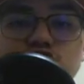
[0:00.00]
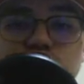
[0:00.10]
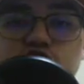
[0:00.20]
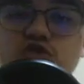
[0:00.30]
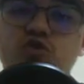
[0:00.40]

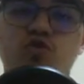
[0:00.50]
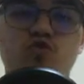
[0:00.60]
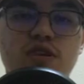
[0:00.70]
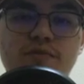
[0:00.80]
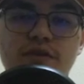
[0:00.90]

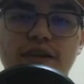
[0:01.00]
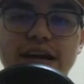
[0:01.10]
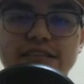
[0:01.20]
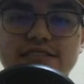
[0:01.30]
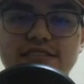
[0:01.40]
screamer
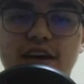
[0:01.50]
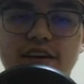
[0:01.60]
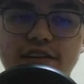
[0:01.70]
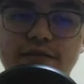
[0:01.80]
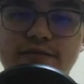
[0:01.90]
against
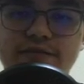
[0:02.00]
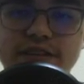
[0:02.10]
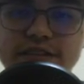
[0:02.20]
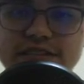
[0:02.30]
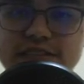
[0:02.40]
Tottenham. You
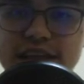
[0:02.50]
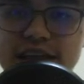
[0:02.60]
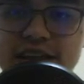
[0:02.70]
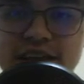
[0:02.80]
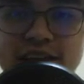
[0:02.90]
understand?